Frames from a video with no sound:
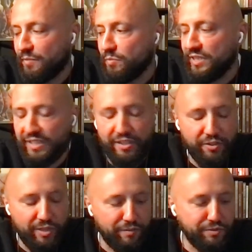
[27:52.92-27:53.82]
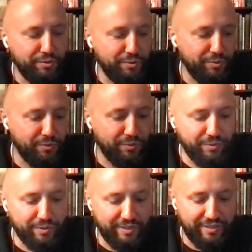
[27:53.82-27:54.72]
I mean, you have
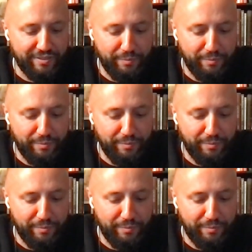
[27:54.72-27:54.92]
to.